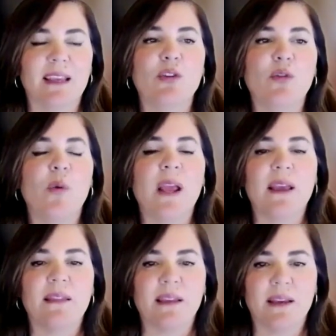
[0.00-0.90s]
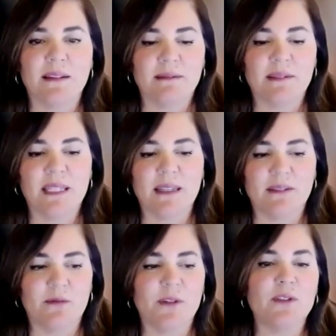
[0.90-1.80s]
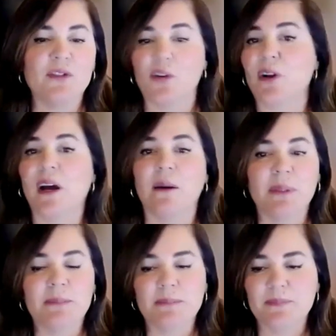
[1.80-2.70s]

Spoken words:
in a way that fills your cup.